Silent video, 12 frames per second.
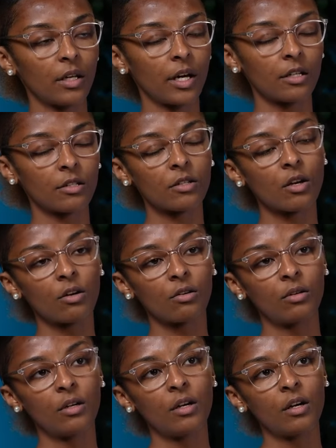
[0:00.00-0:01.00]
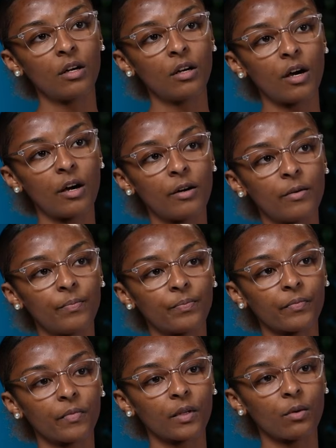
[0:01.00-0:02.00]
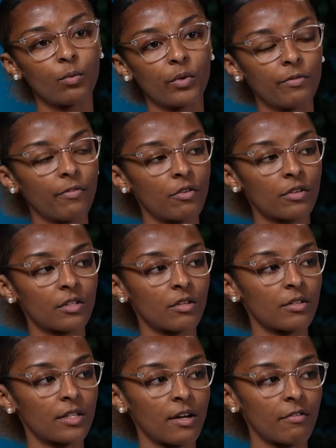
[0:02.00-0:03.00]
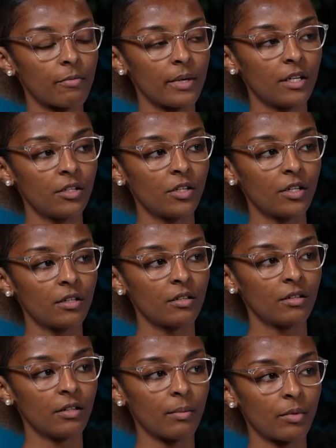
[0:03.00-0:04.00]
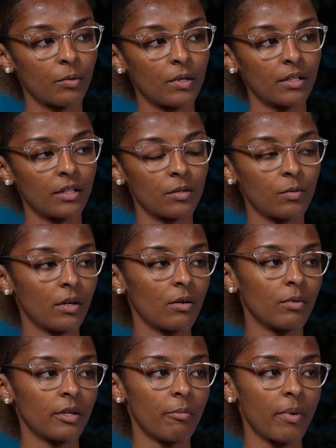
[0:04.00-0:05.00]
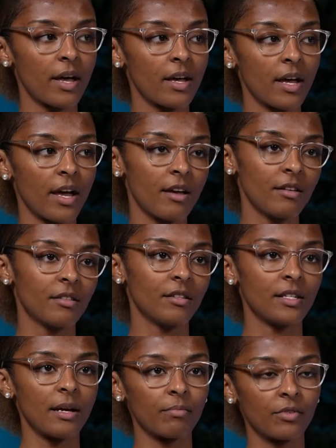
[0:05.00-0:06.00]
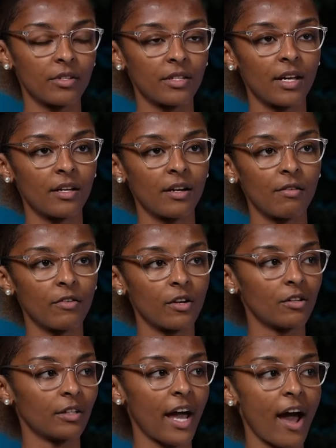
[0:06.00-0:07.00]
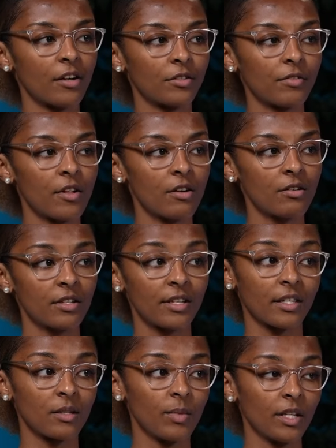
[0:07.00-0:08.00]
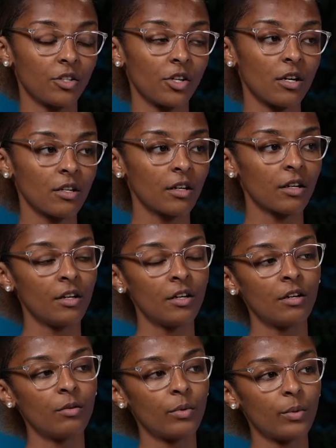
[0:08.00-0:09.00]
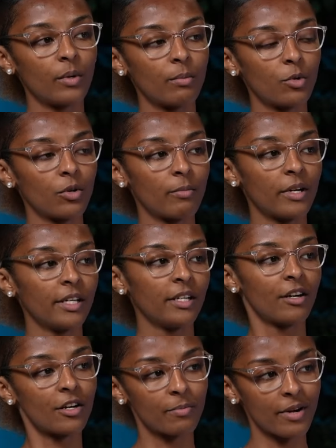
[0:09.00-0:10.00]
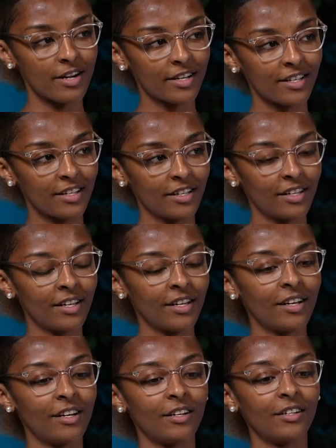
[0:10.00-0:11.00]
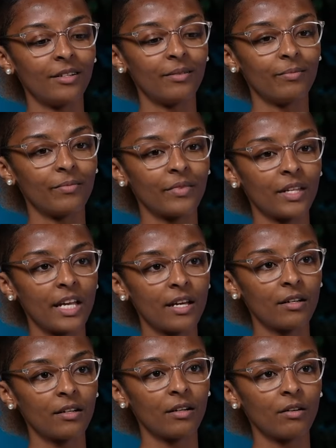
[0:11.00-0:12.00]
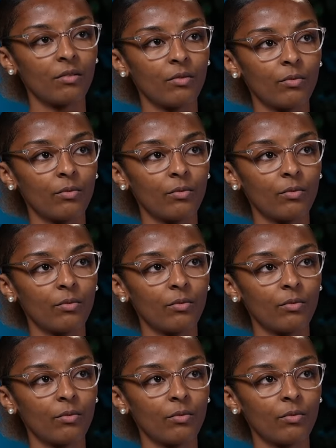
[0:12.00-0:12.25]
Yeah, so we focus on self-managing, number one, because we don't want to pay 8 to 10% of our cash flow, because that's a big chunk. Mm-hmm. We want more money in our pocket. And